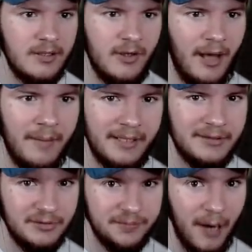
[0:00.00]
So that means
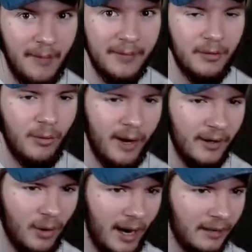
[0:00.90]
it was probably quite
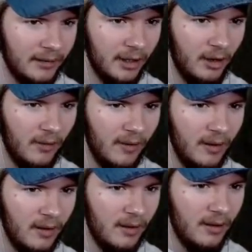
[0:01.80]
a while ago.
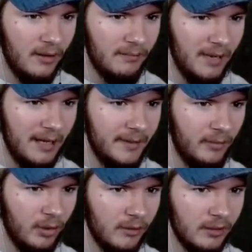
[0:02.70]
Maybe
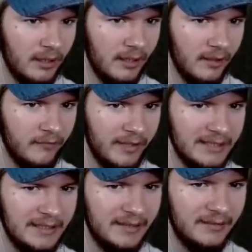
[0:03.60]
we're getting
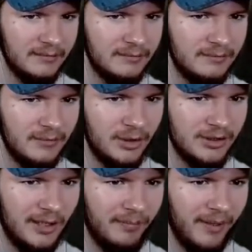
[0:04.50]
evicted or
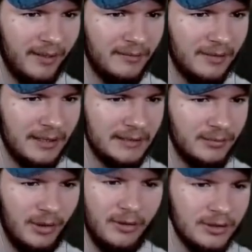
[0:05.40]
something. Because,
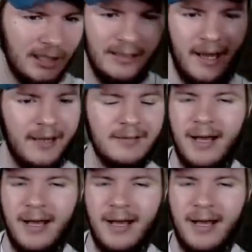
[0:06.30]
well, there's a light.